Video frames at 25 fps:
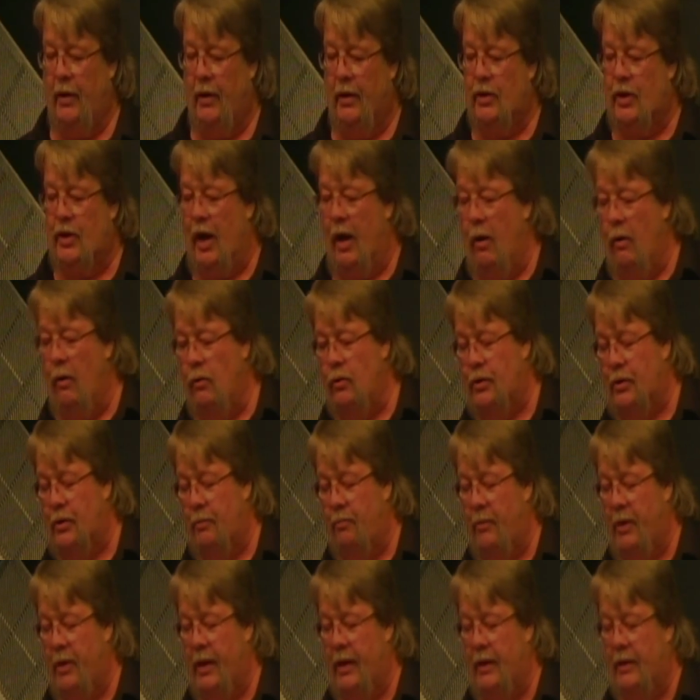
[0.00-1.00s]

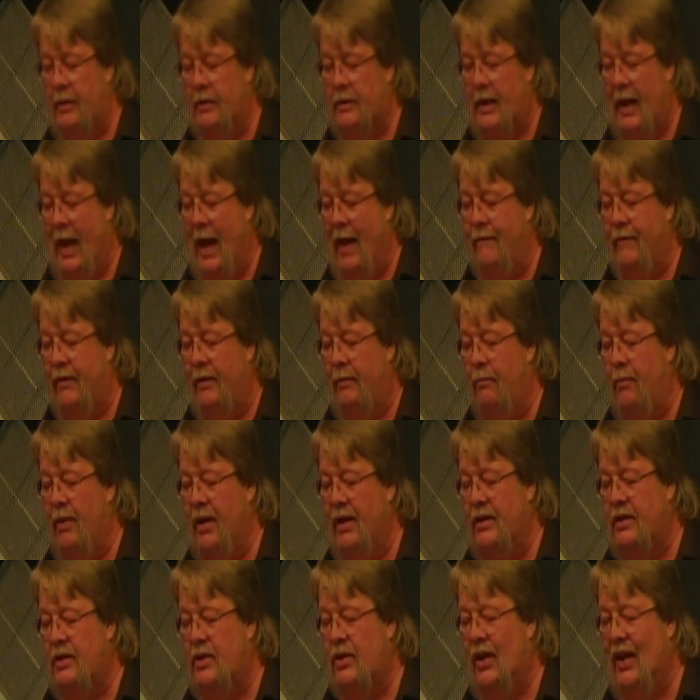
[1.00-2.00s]
Chosen means having
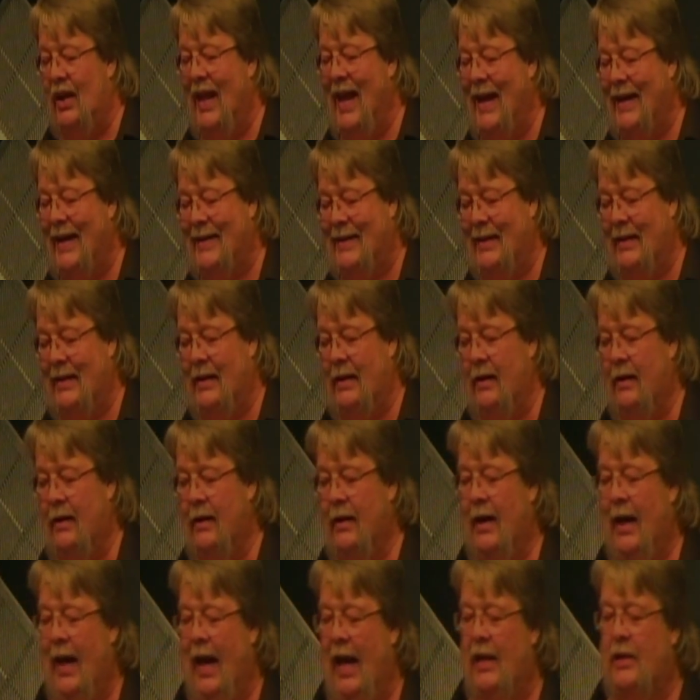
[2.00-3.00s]
been selected
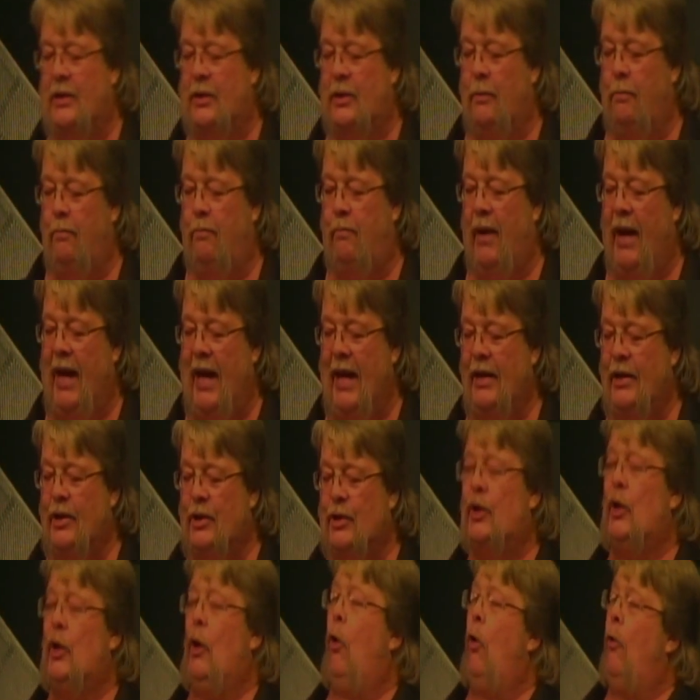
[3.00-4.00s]
as the
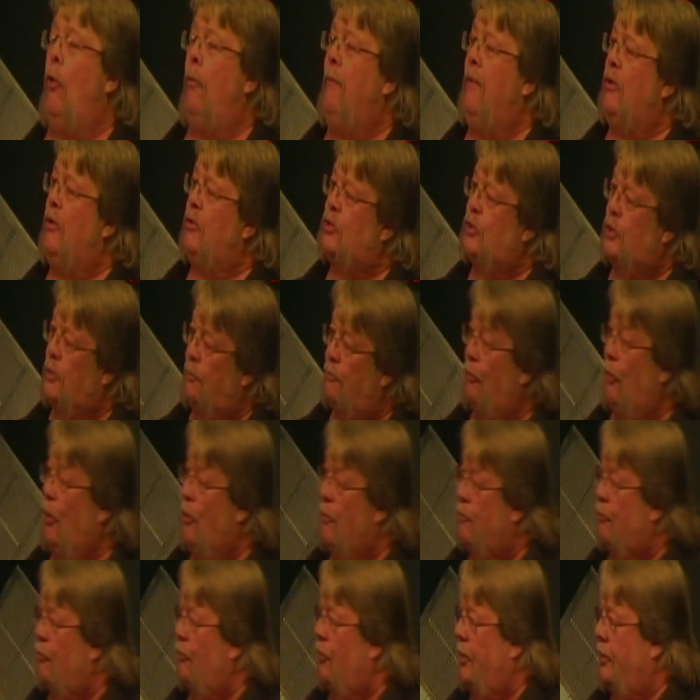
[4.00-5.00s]
best or most
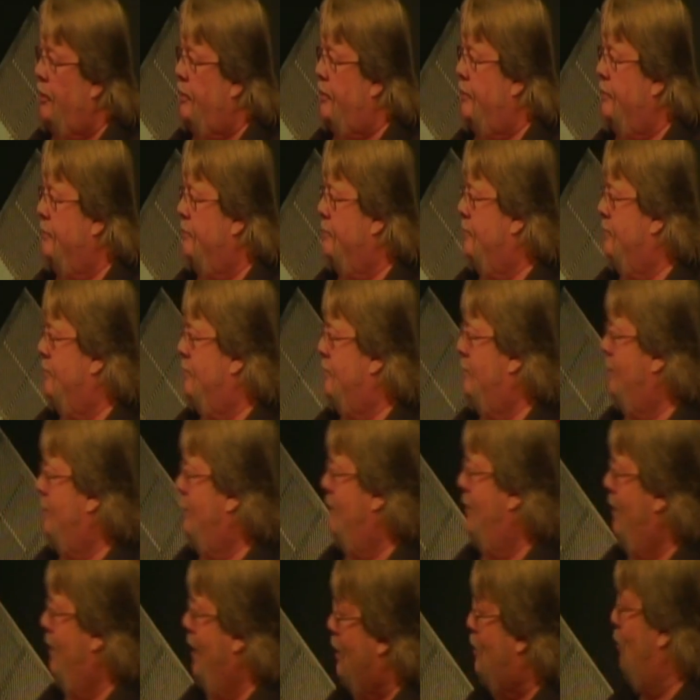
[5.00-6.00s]
appropriate.
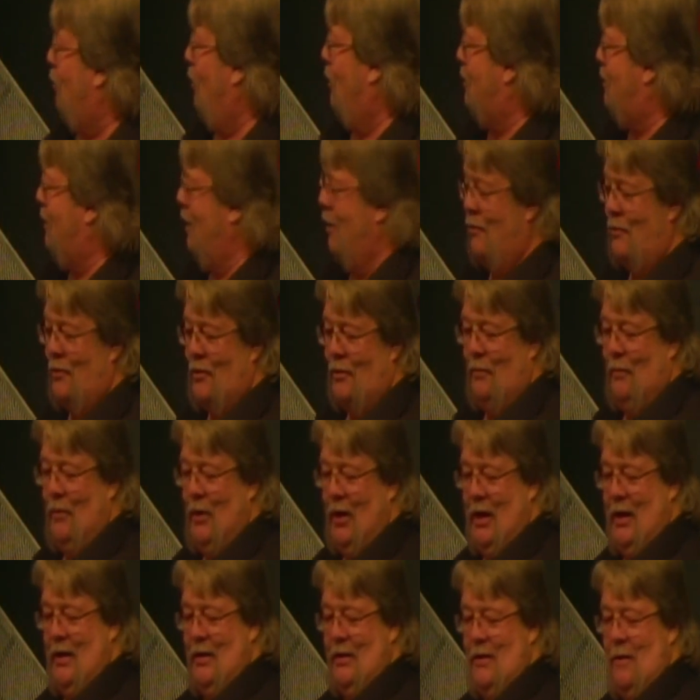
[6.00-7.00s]
That's what chosen
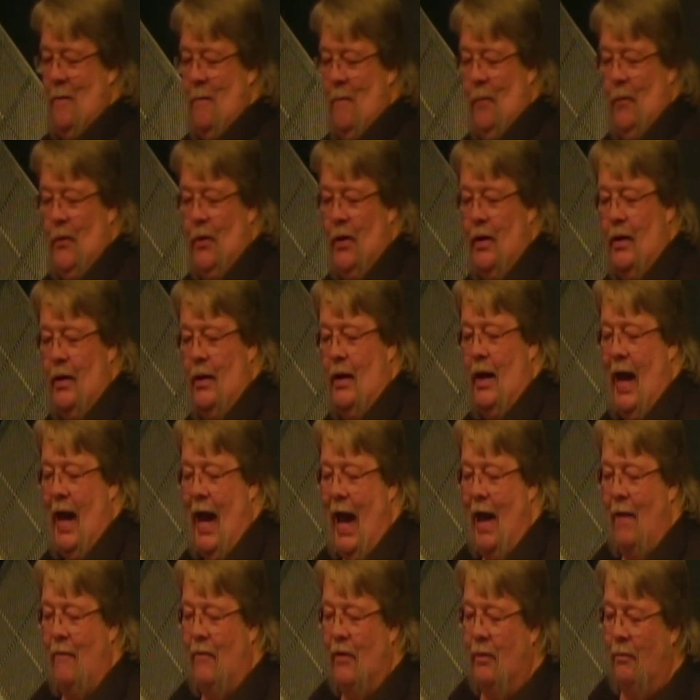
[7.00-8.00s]
means.
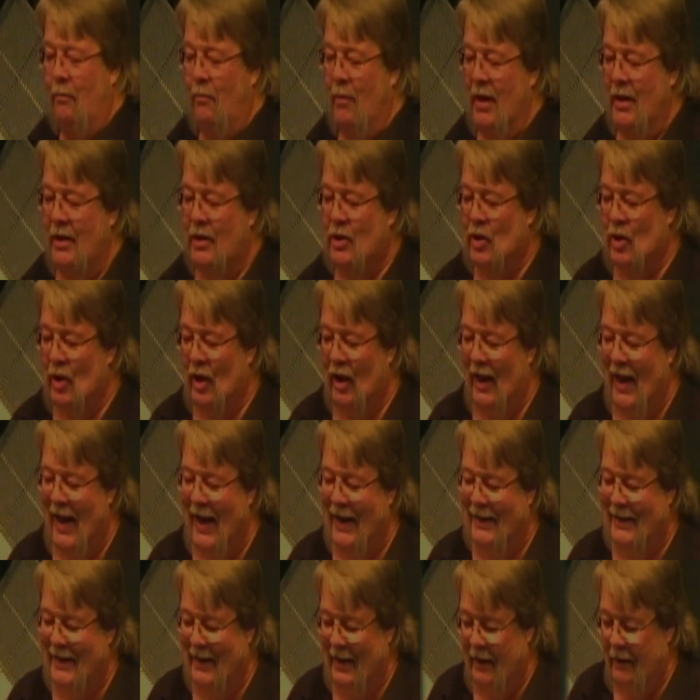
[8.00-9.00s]
Having been
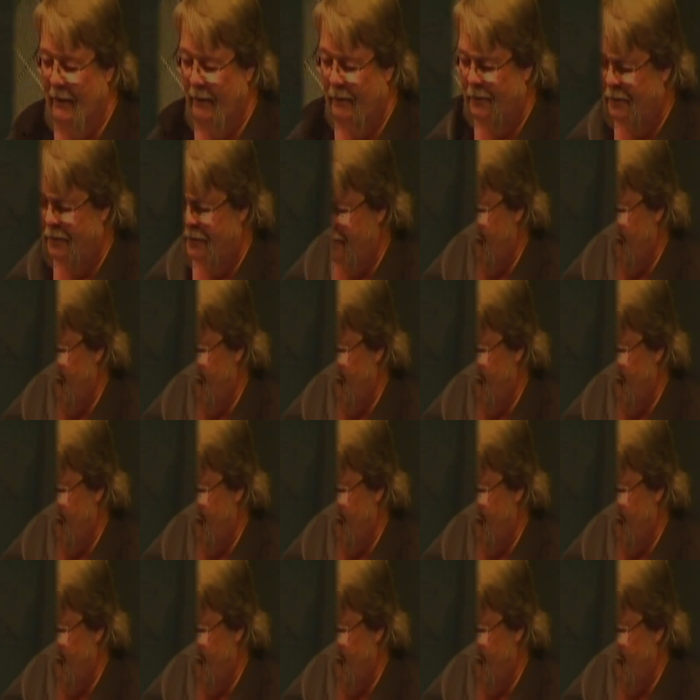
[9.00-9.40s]
selected